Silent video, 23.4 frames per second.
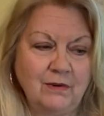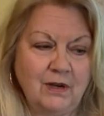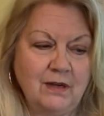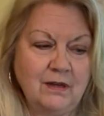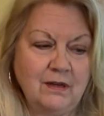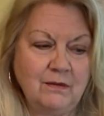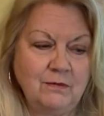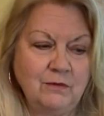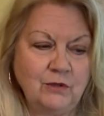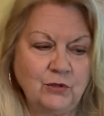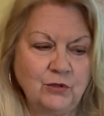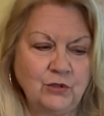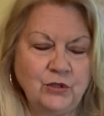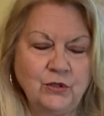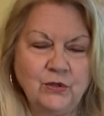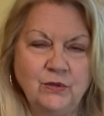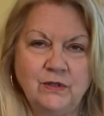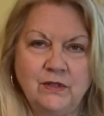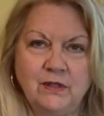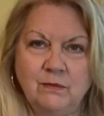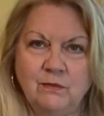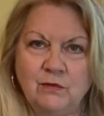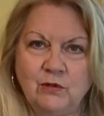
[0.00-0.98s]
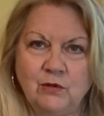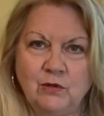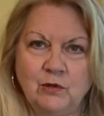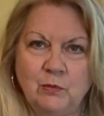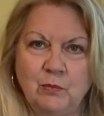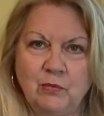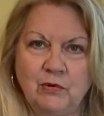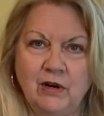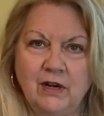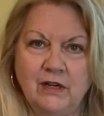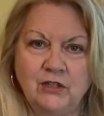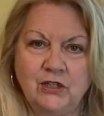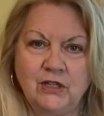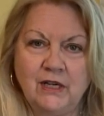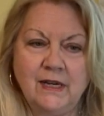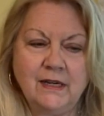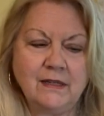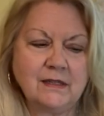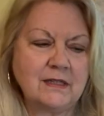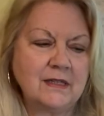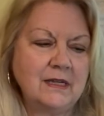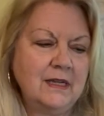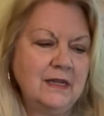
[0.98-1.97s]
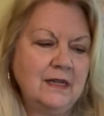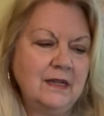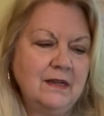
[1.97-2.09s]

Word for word: um, nurture some sort of project.